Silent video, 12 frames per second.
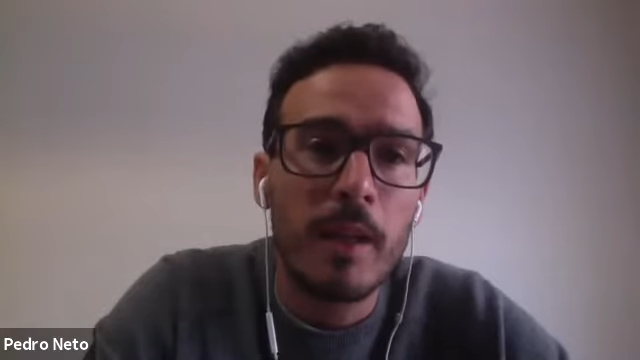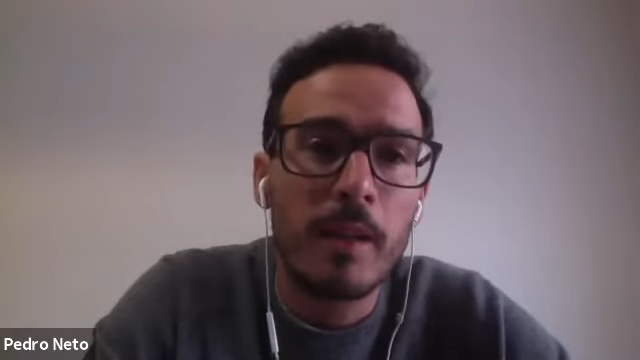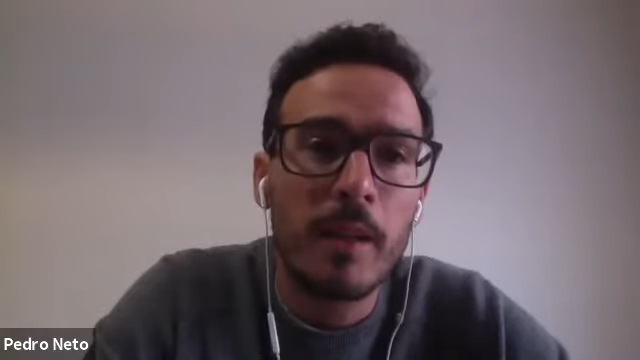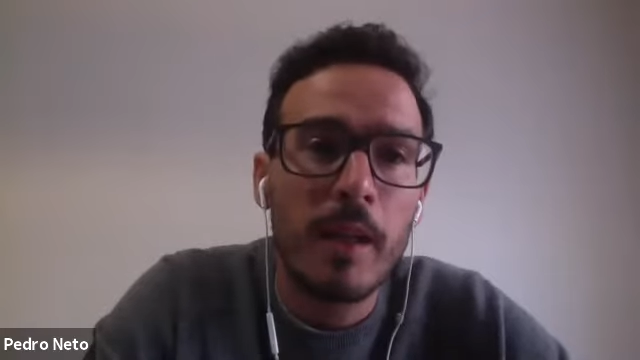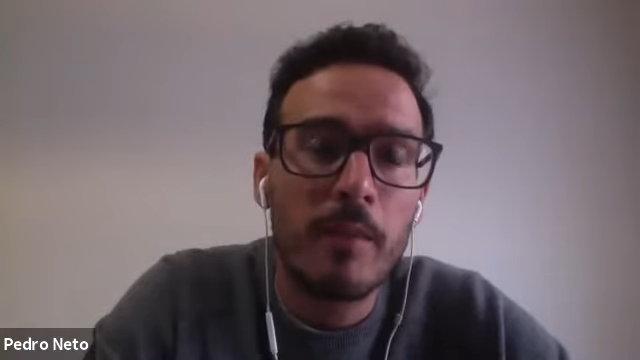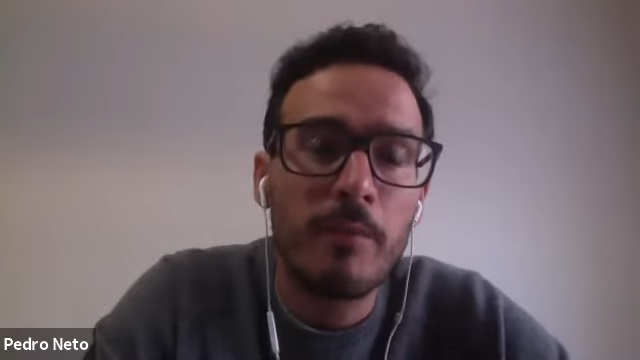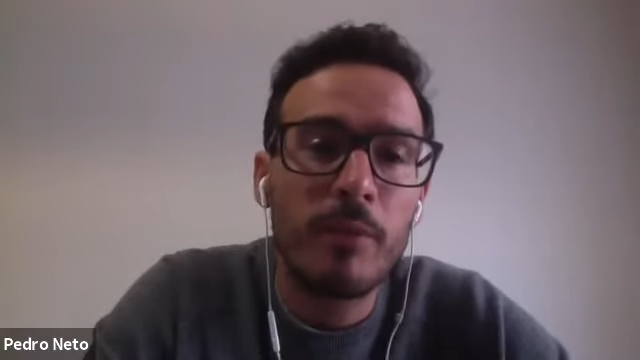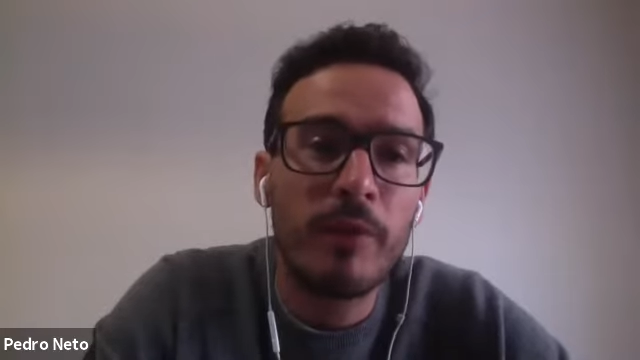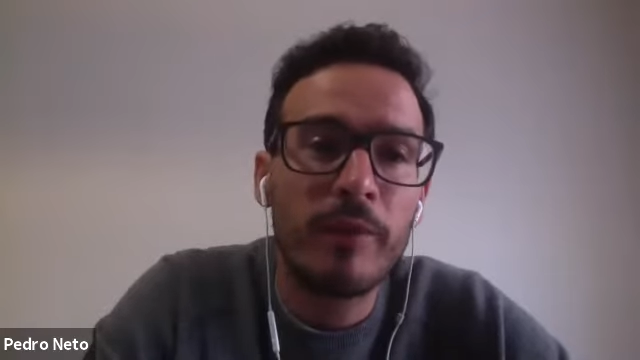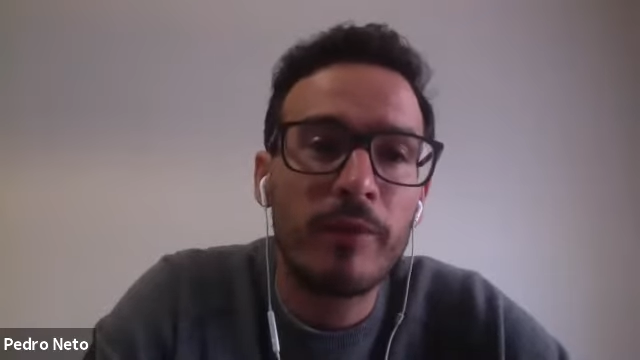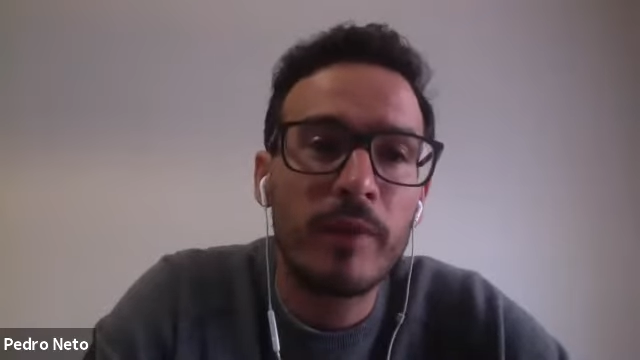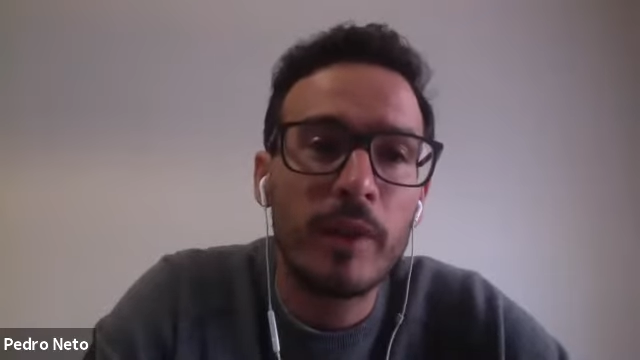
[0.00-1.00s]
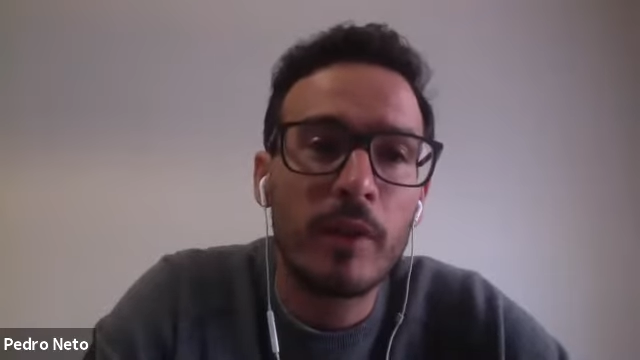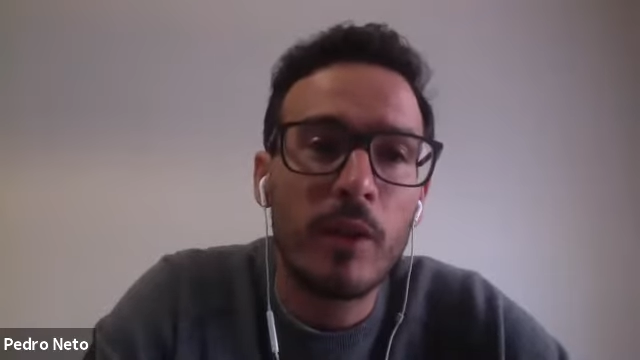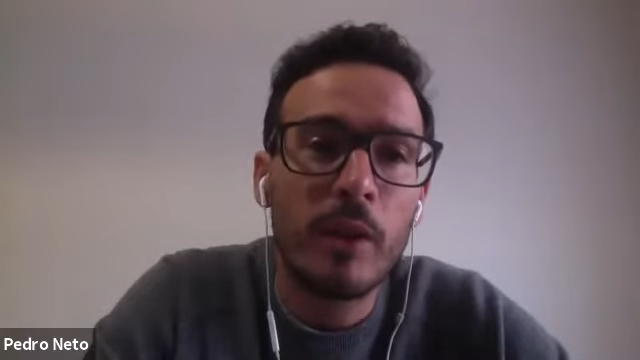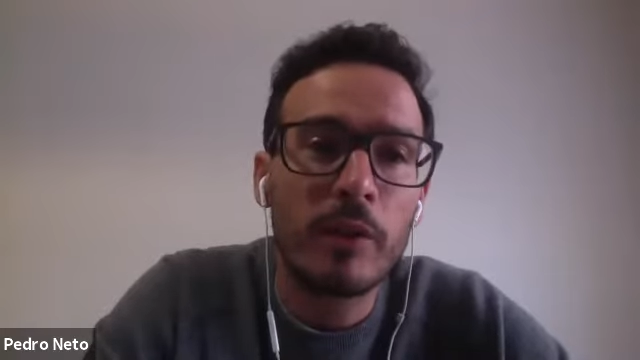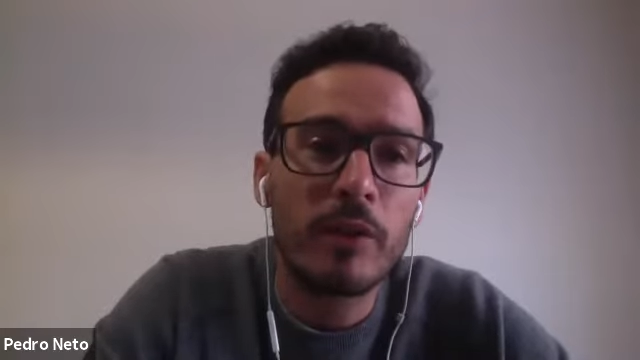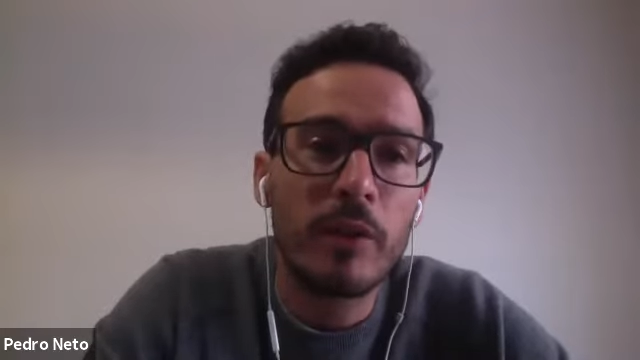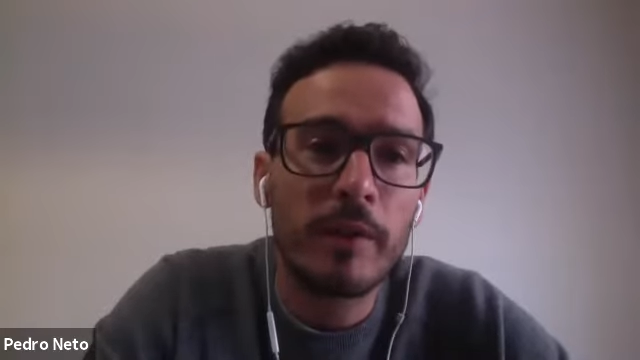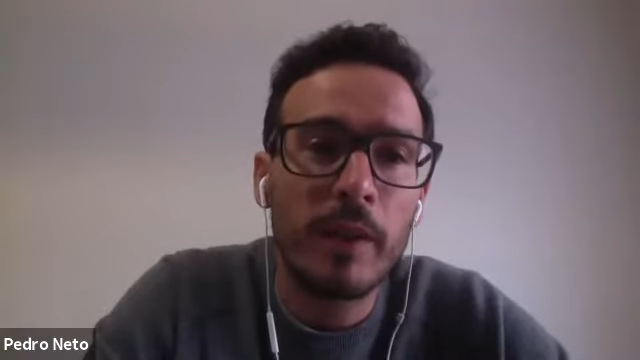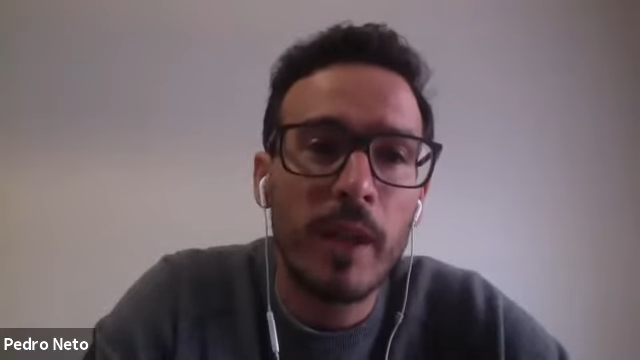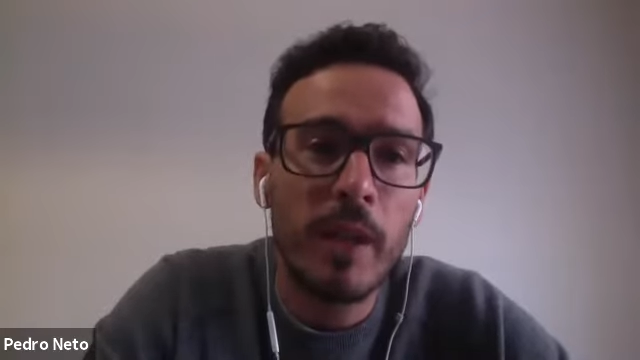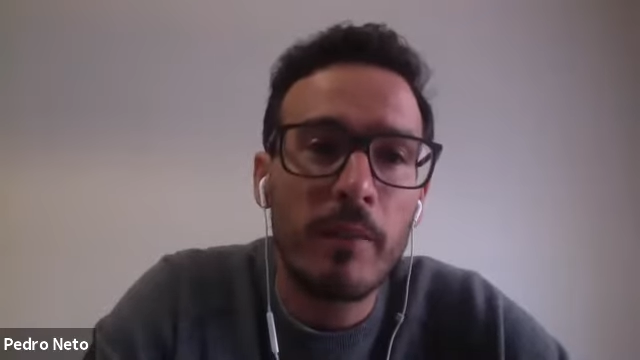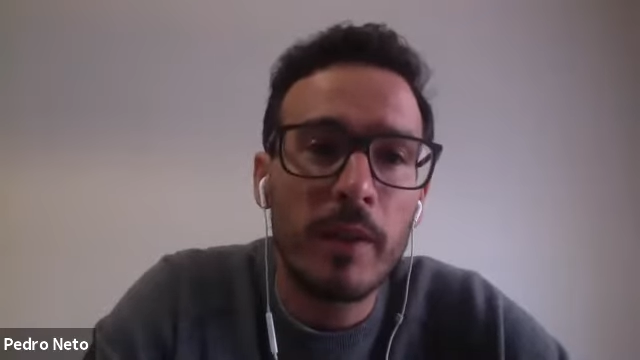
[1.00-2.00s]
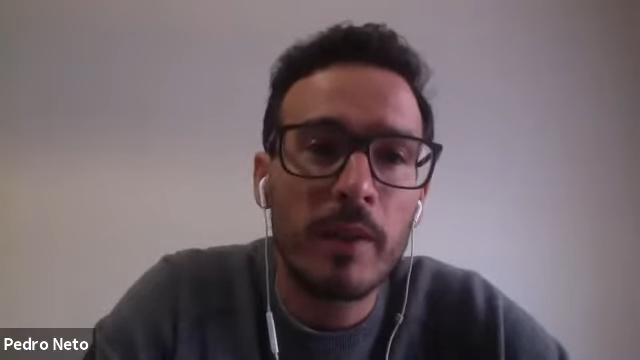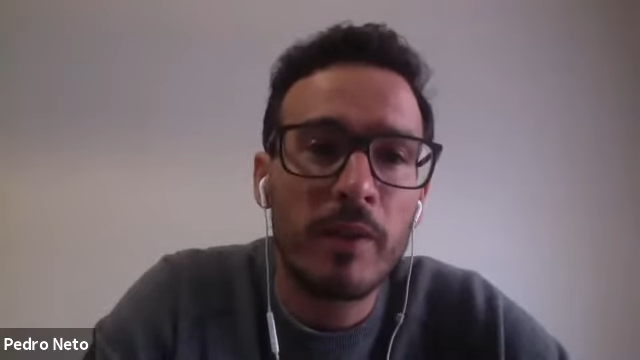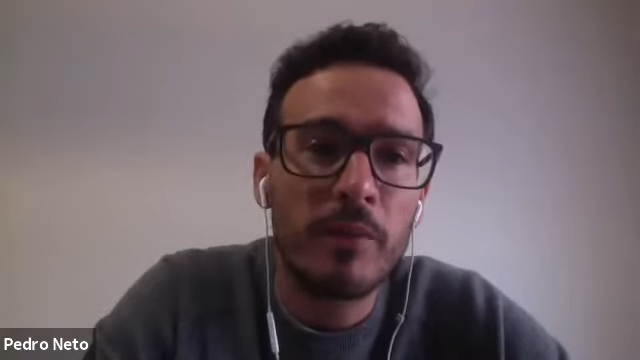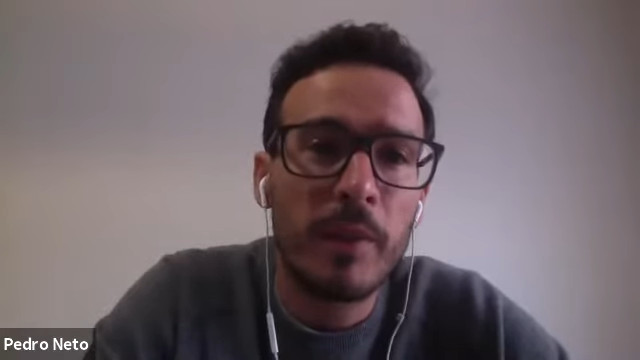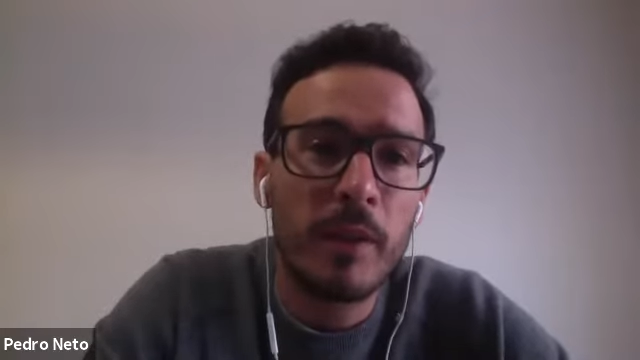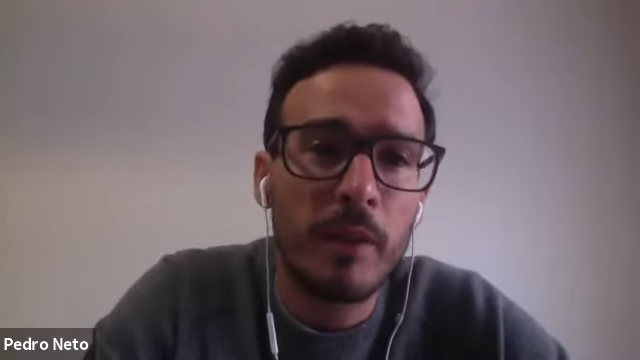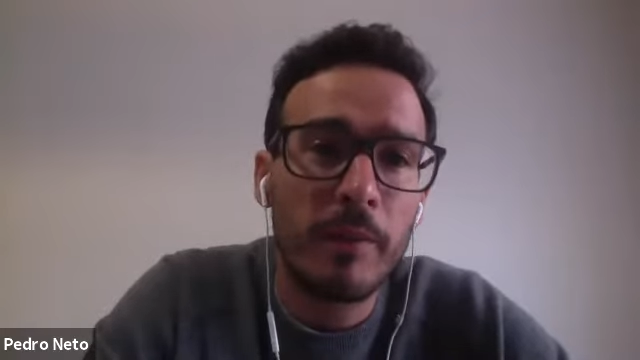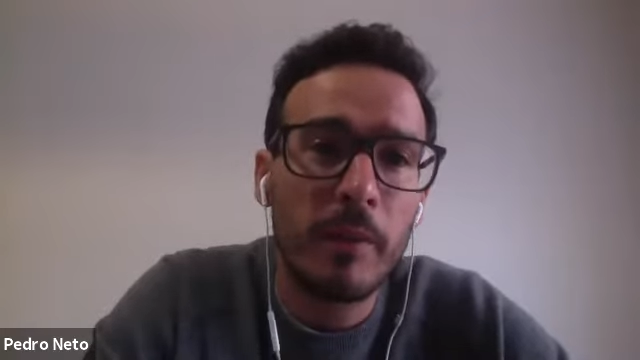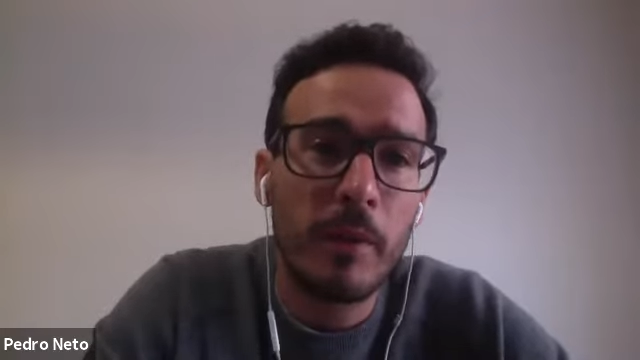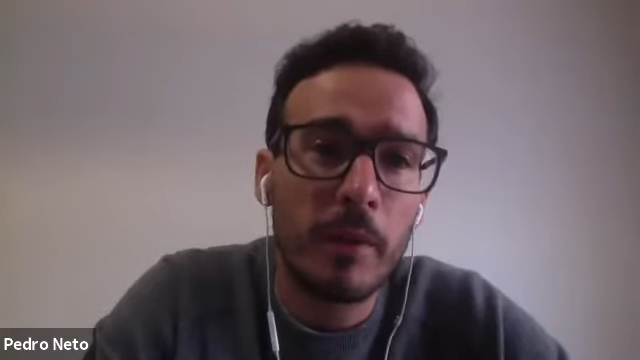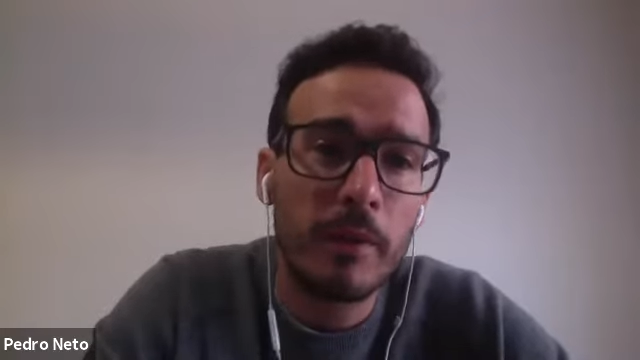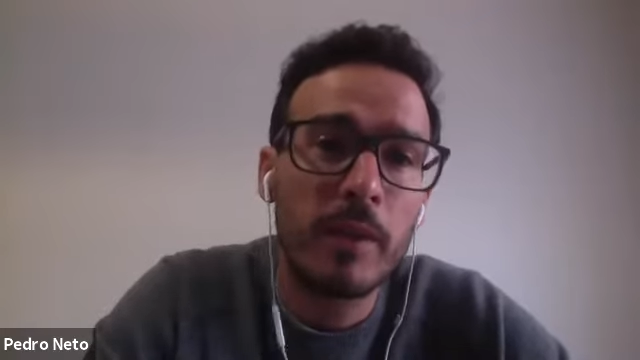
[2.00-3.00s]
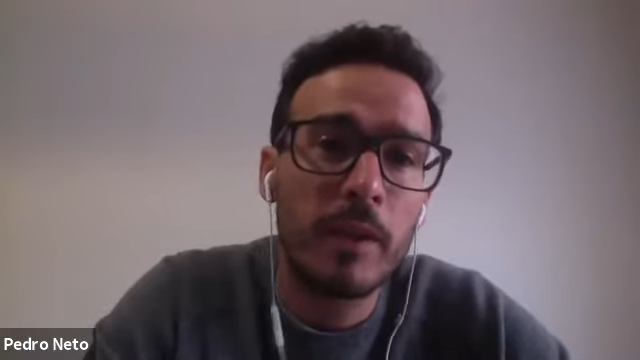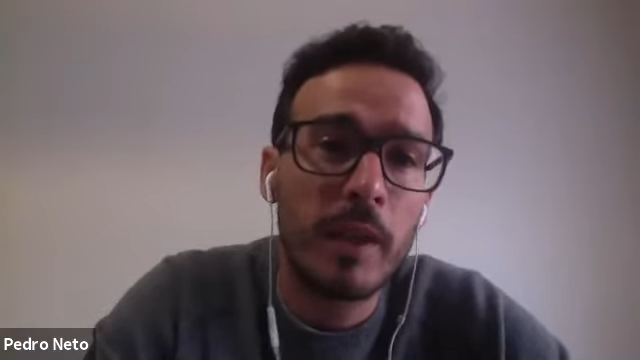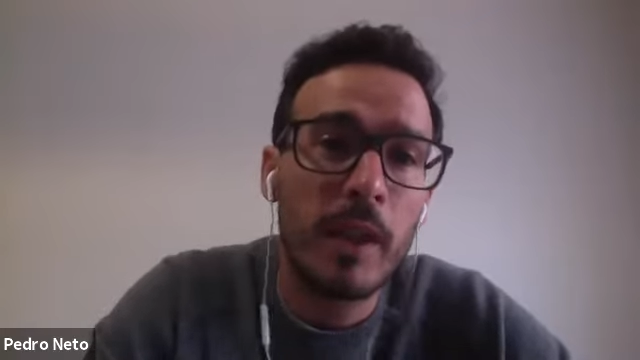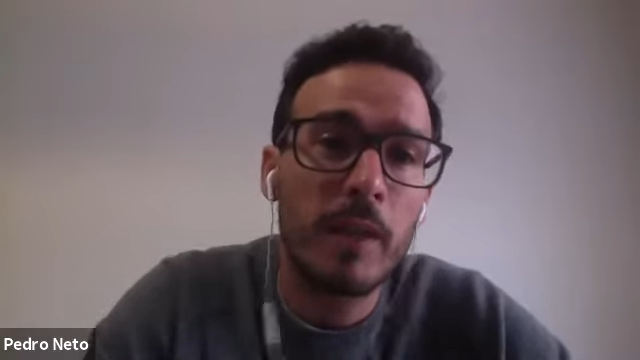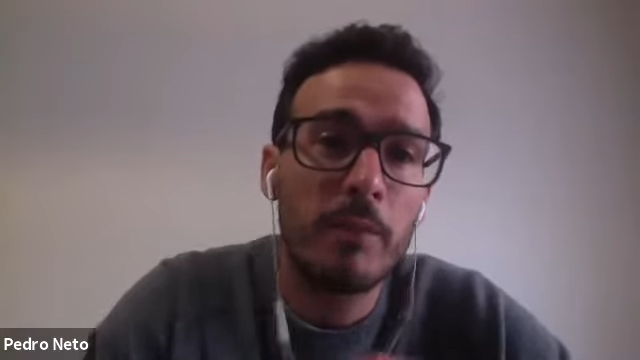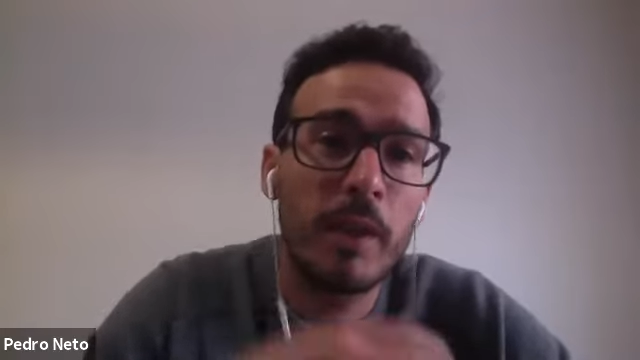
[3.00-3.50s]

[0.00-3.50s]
improve the knowledge of the game and the speed of thought, they can be